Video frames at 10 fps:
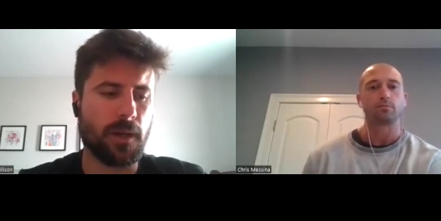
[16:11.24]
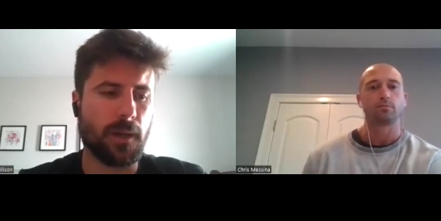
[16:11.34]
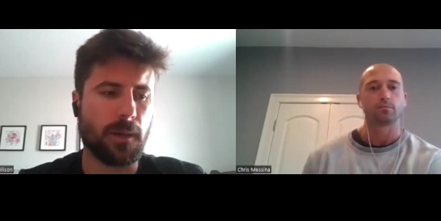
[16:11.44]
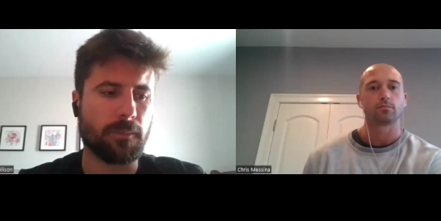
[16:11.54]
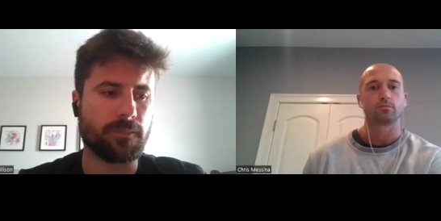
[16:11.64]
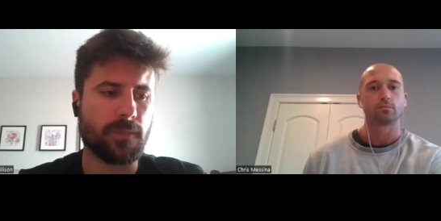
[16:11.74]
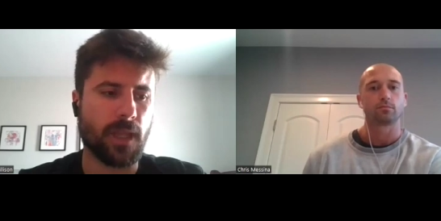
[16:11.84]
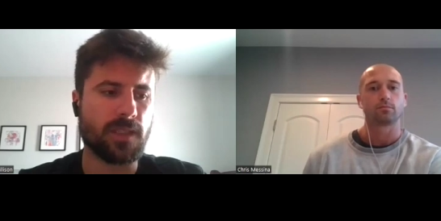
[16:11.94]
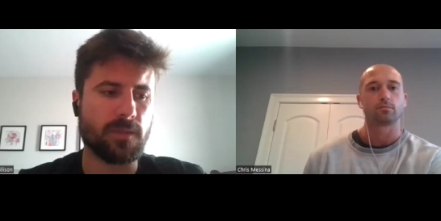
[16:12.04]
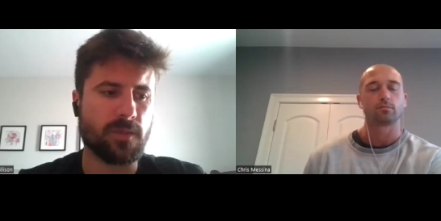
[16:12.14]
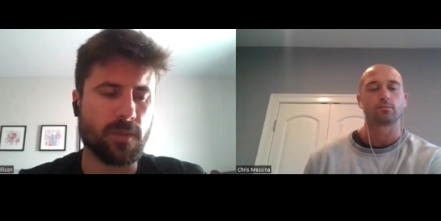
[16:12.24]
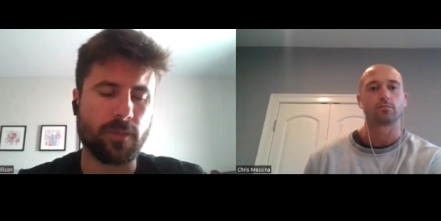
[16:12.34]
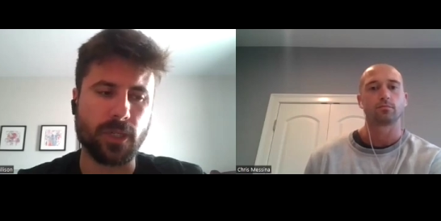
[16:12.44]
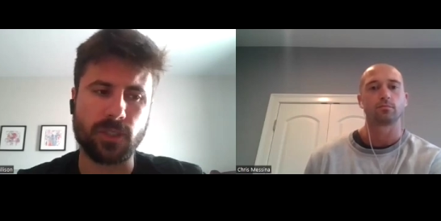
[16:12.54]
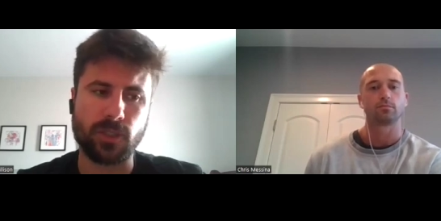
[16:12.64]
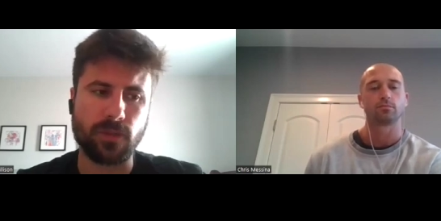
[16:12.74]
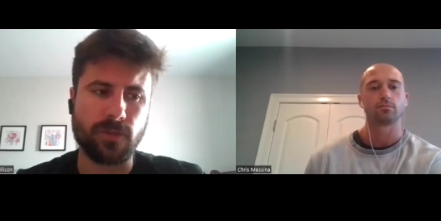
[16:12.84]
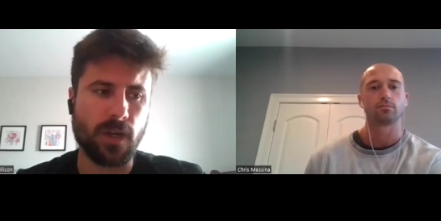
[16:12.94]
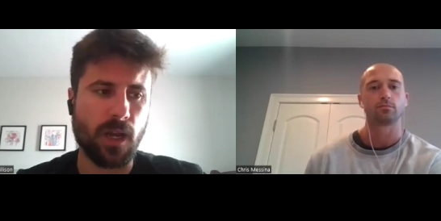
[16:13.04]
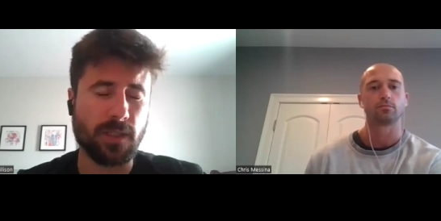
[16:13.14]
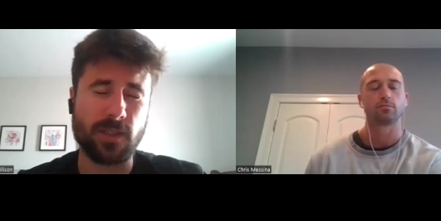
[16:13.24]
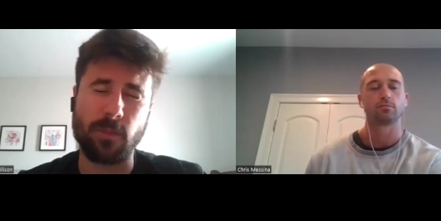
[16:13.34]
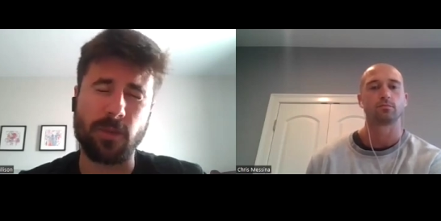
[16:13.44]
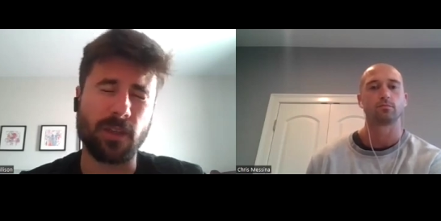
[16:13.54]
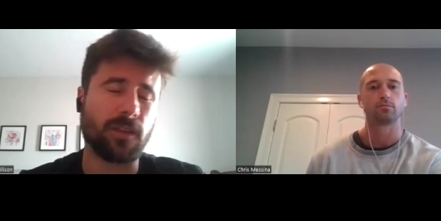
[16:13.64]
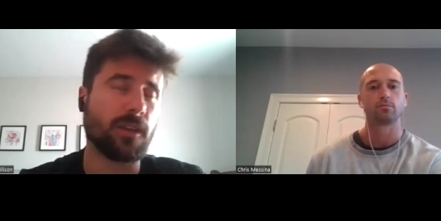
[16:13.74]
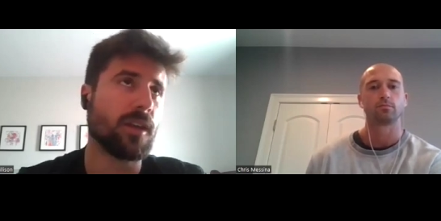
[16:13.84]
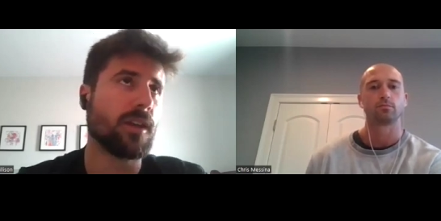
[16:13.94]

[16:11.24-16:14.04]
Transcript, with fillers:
Speaker 1: Um, that seems to be pretty true for us. I mean,